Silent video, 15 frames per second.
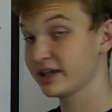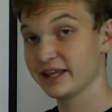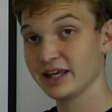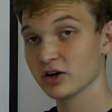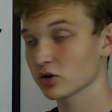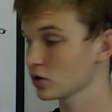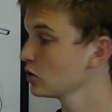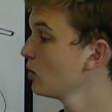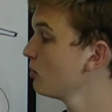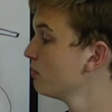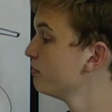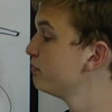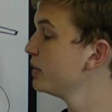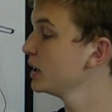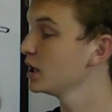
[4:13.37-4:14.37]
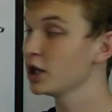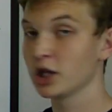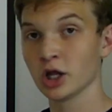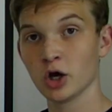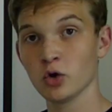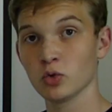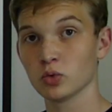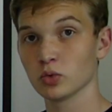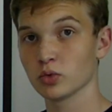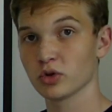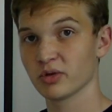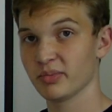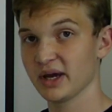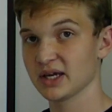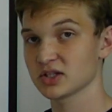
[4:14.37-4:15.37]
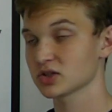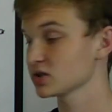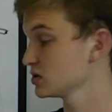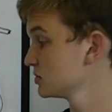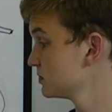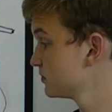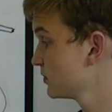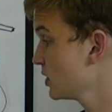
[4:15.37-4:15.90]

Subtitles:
gear below the base.